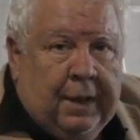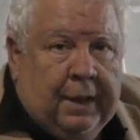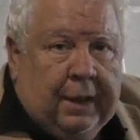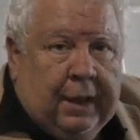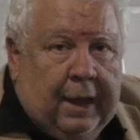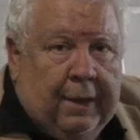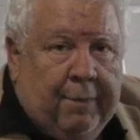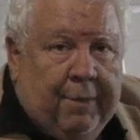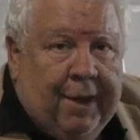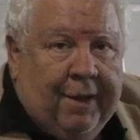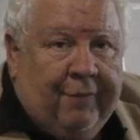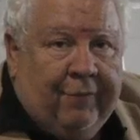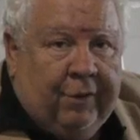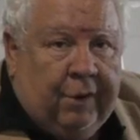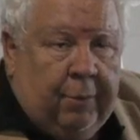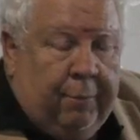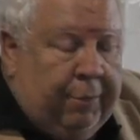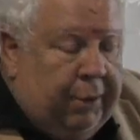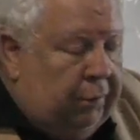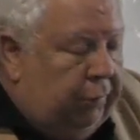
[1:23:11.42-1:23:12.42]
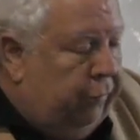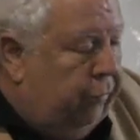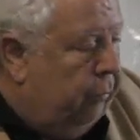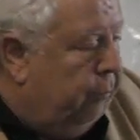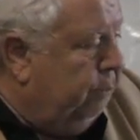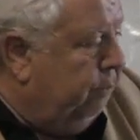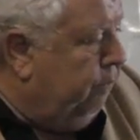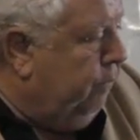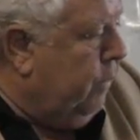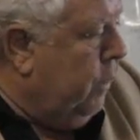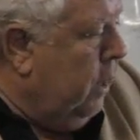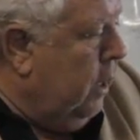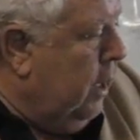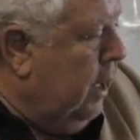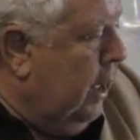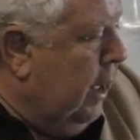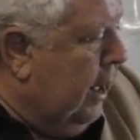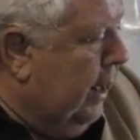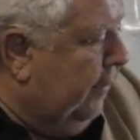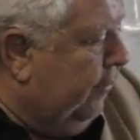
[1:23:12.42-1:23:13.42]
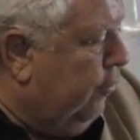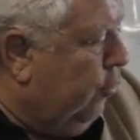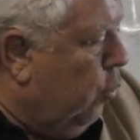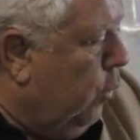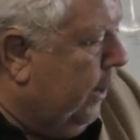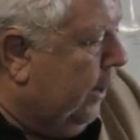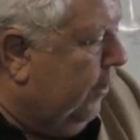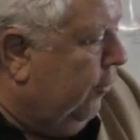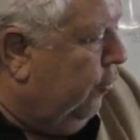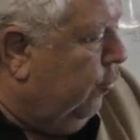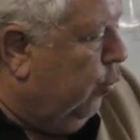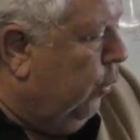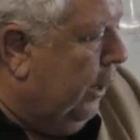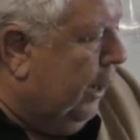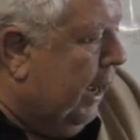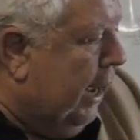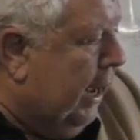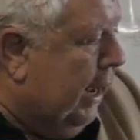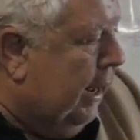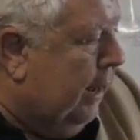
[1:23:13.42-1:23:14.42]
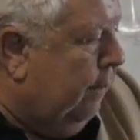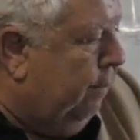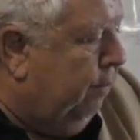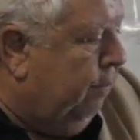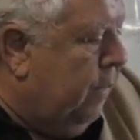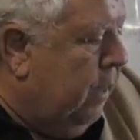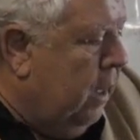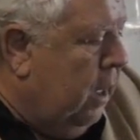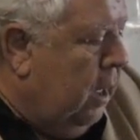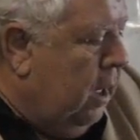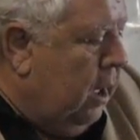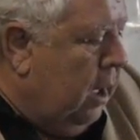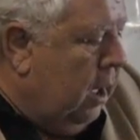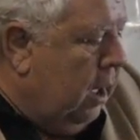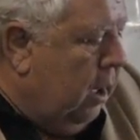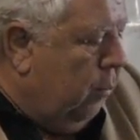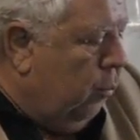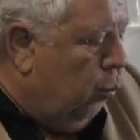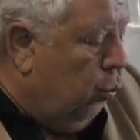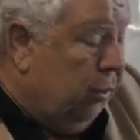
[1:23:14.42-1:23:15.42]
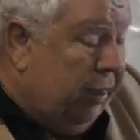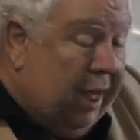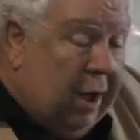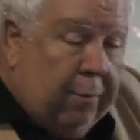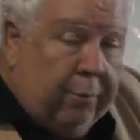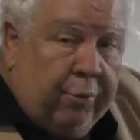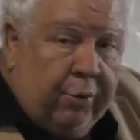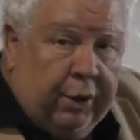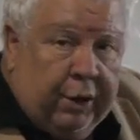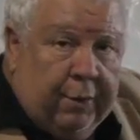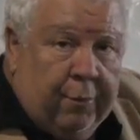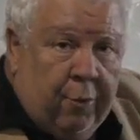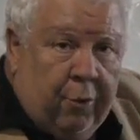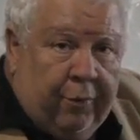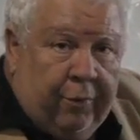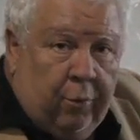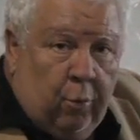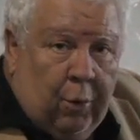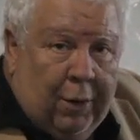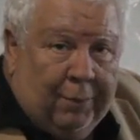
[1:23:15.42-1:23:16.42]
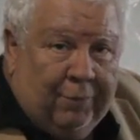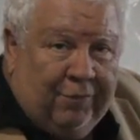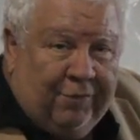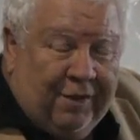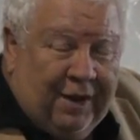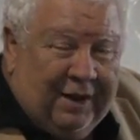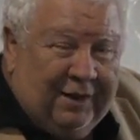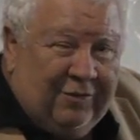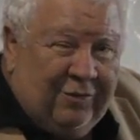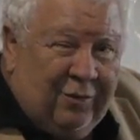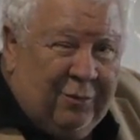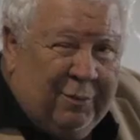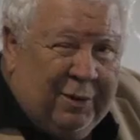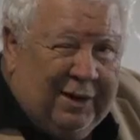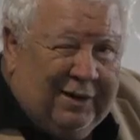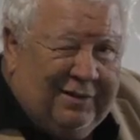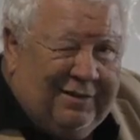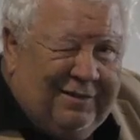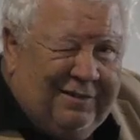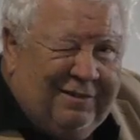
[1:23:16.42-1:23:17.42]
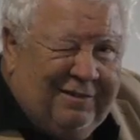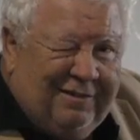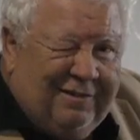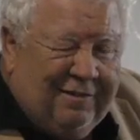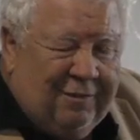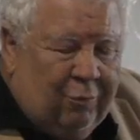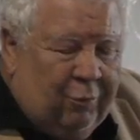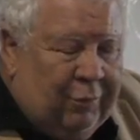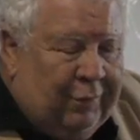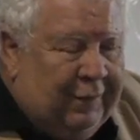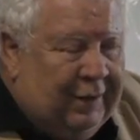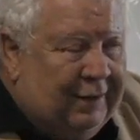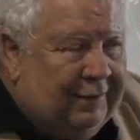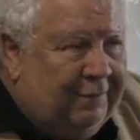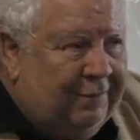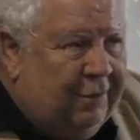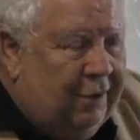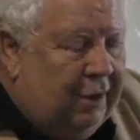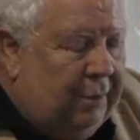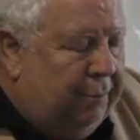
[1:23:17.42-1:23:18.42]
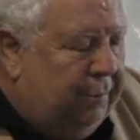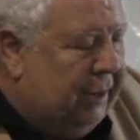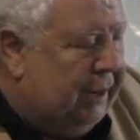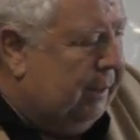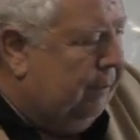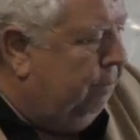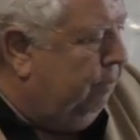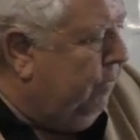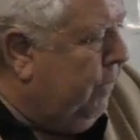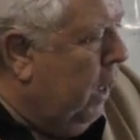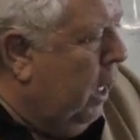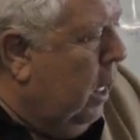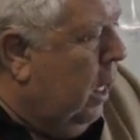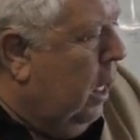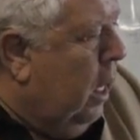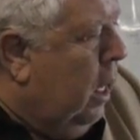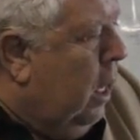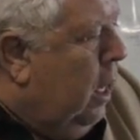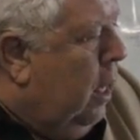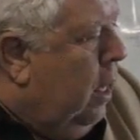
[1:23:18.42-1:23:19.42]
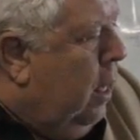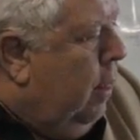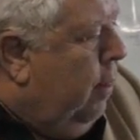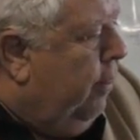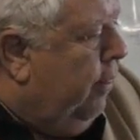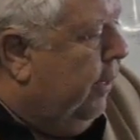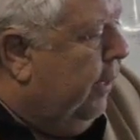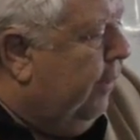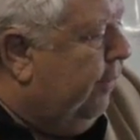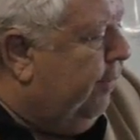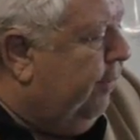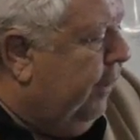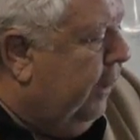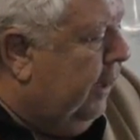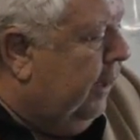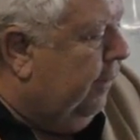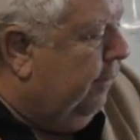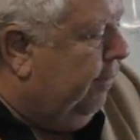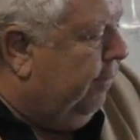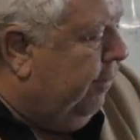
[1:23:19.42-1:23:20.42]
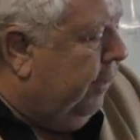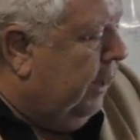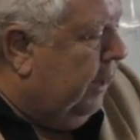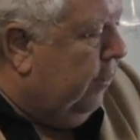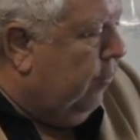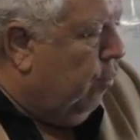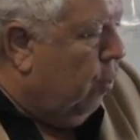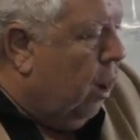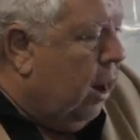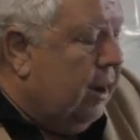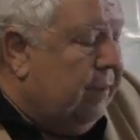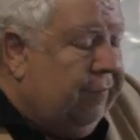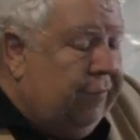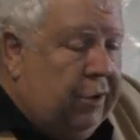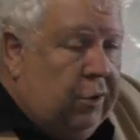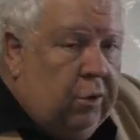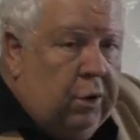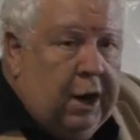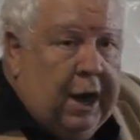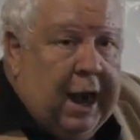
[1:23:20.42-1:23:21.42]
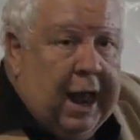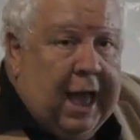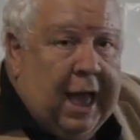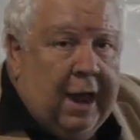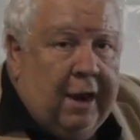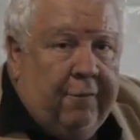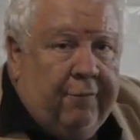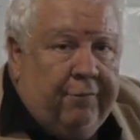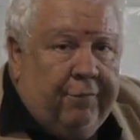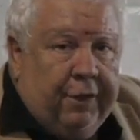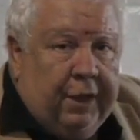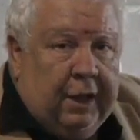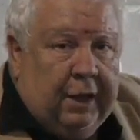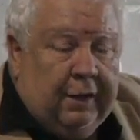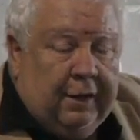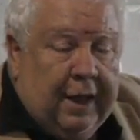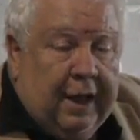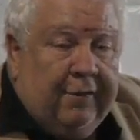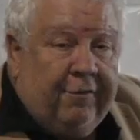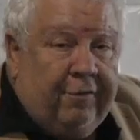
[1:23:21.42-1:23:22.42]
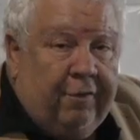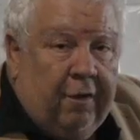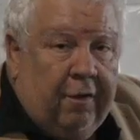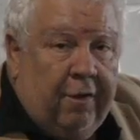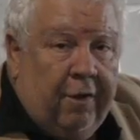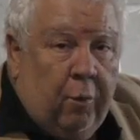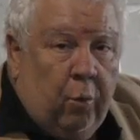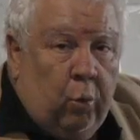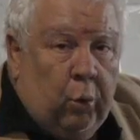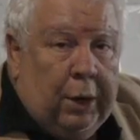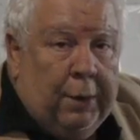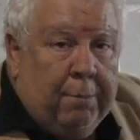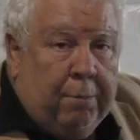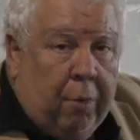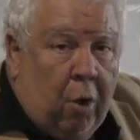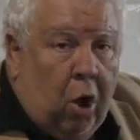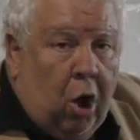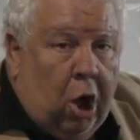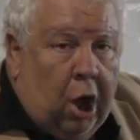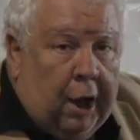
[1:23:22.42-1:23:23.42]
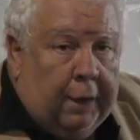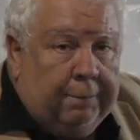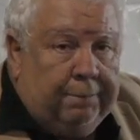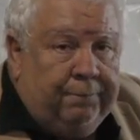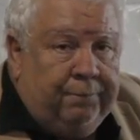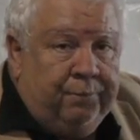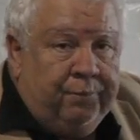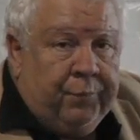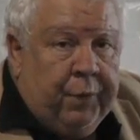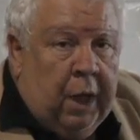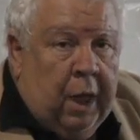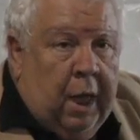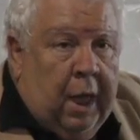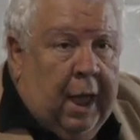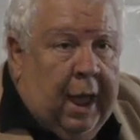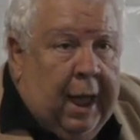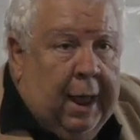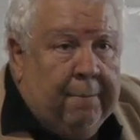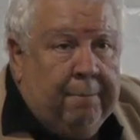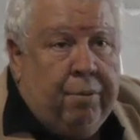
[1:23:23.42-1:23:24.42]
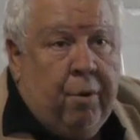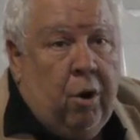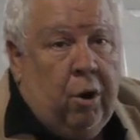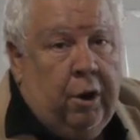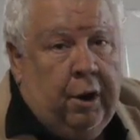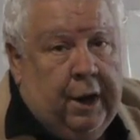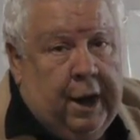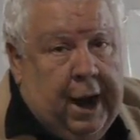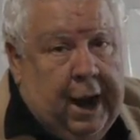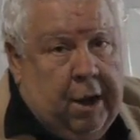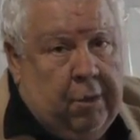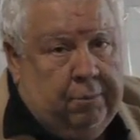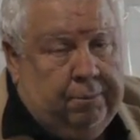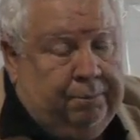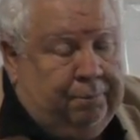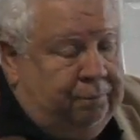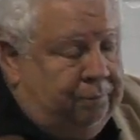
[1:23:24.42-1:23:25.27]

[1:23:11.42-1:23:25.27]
keep having to build them as quick as we can uh, without putting them on the website, so I'm not too sure when that's going to be. This is the drive unit out of the Tesla that we bought and parted out.